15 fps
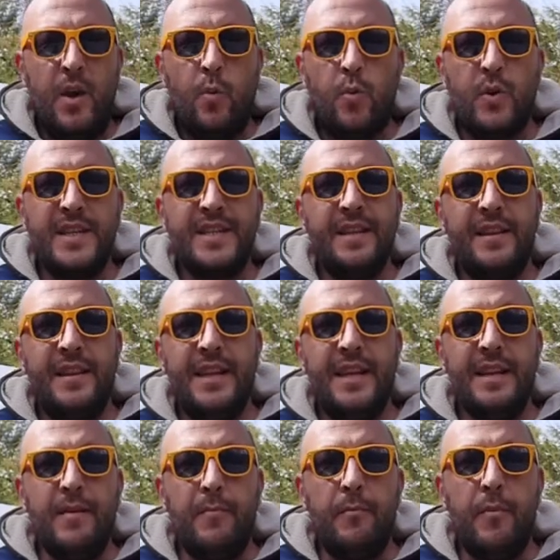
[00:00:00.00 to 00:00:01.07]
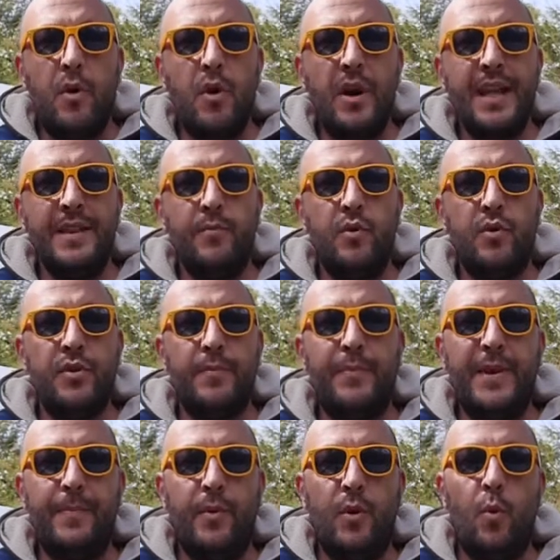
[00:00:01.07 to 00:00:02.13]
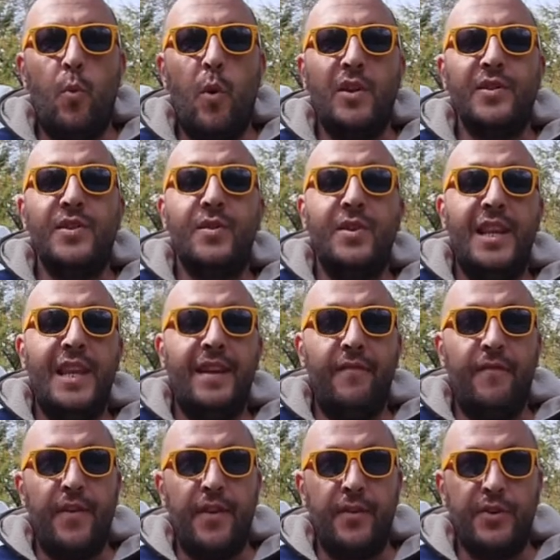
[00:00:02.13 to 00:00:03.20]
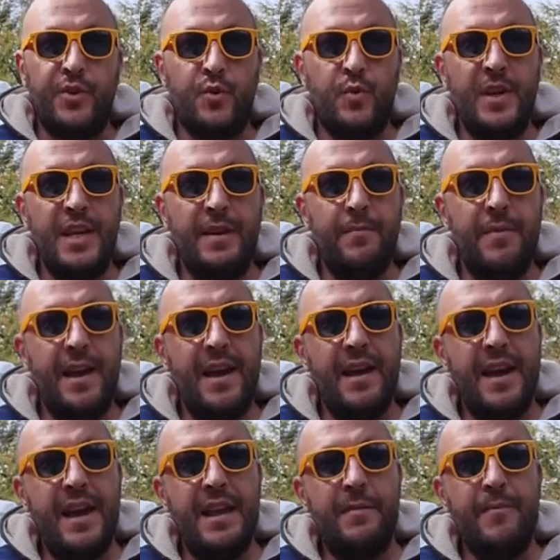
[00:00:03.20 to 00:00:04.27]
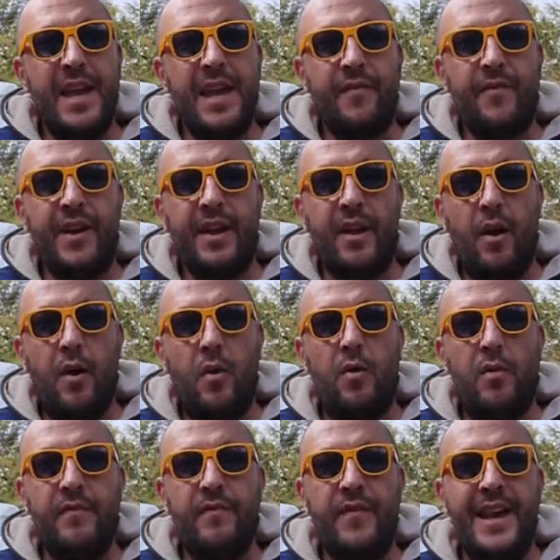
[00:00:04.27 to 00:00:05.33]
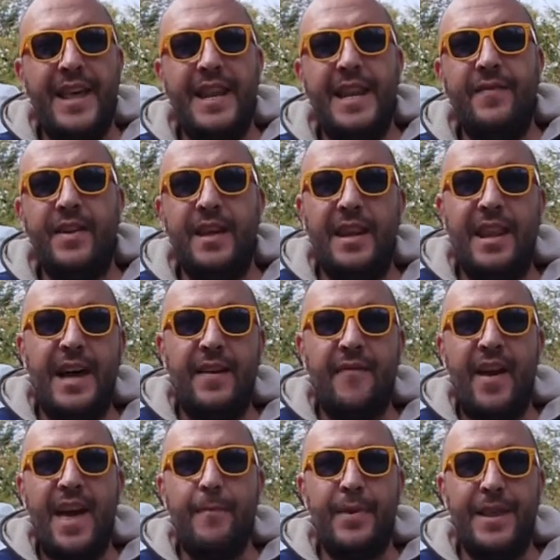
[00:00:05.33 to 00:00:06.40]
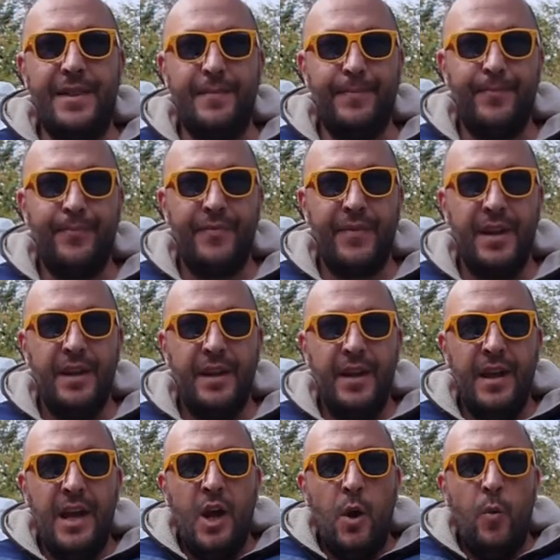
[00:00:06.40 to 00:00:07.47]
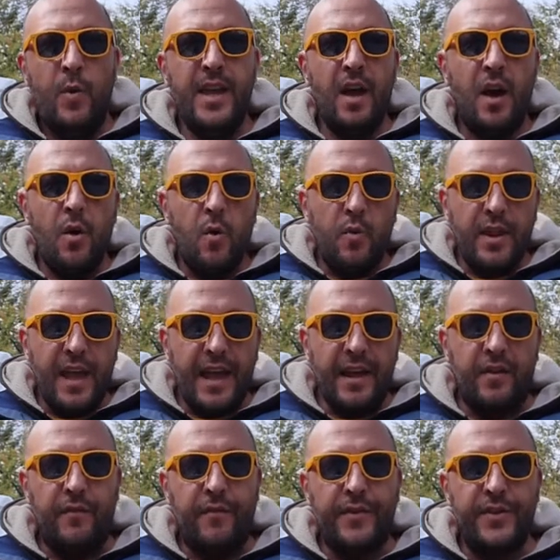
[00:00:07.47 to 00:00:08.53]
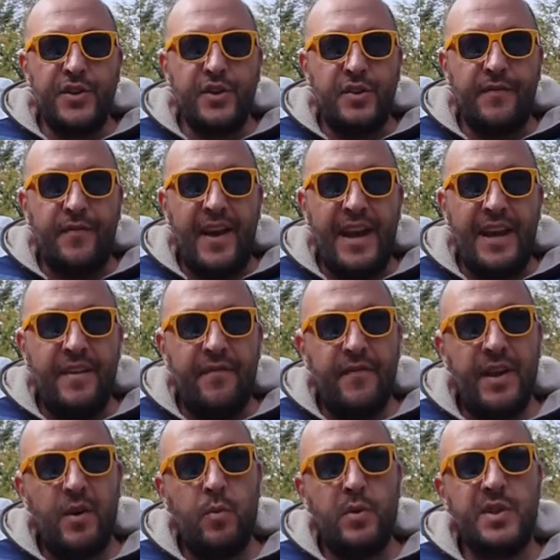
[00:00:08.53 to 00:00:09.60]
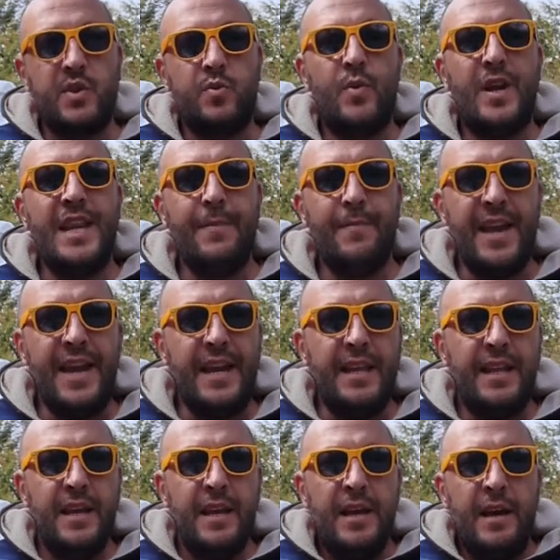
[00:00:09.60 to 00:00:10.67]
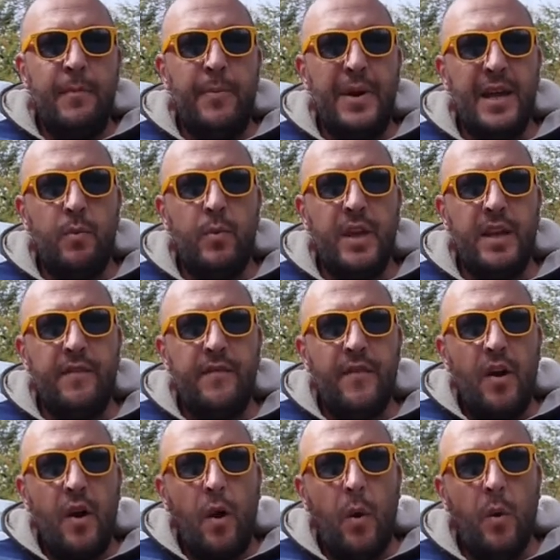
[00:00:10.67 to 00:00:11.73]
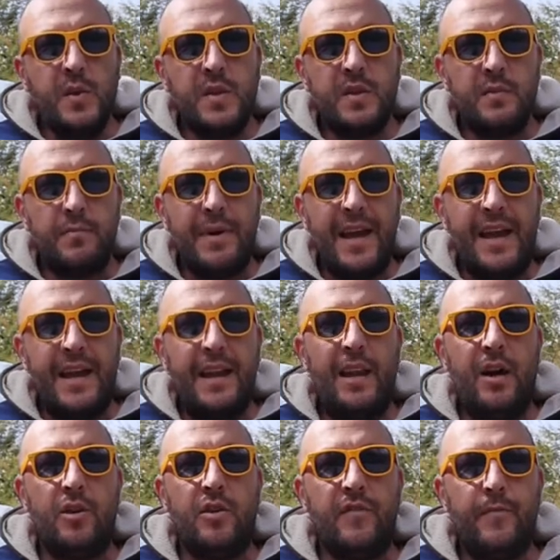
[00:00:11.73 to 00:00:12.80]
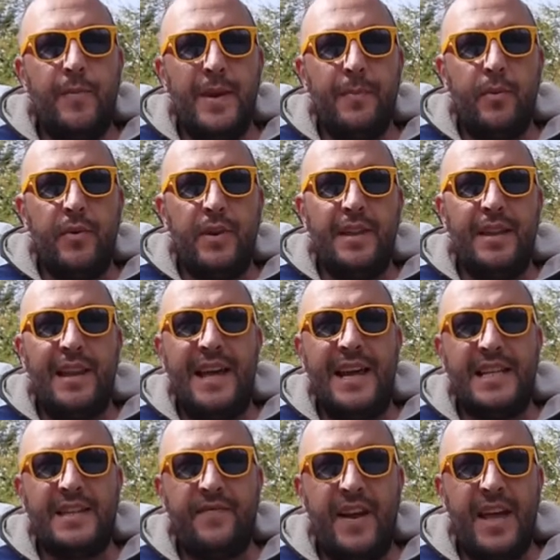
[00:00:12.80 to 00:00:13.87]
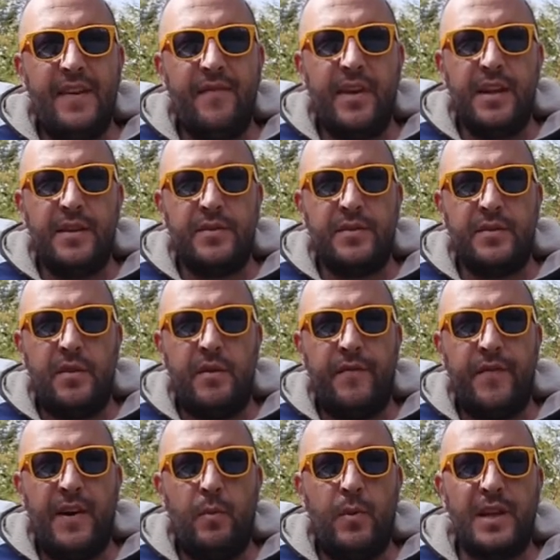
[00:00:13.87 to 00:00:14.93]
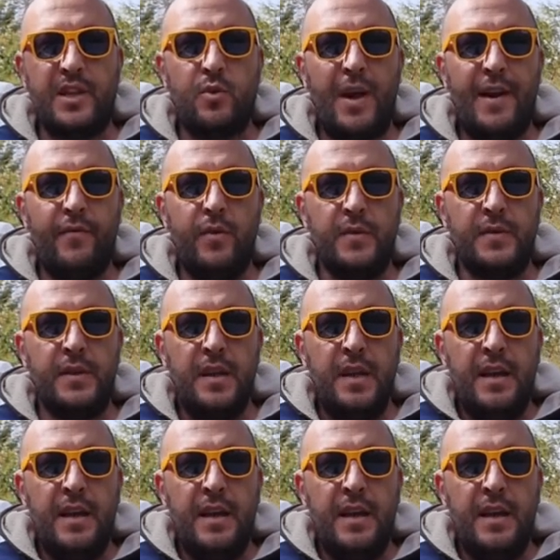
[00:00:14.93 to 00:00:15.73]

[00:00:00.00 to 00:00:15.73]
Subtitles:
Recently, more and more people want to live their dream and make their own van living life happen. We own a conversion van that was ready-made, but we've also met a lot of people in the last 5 years of our travels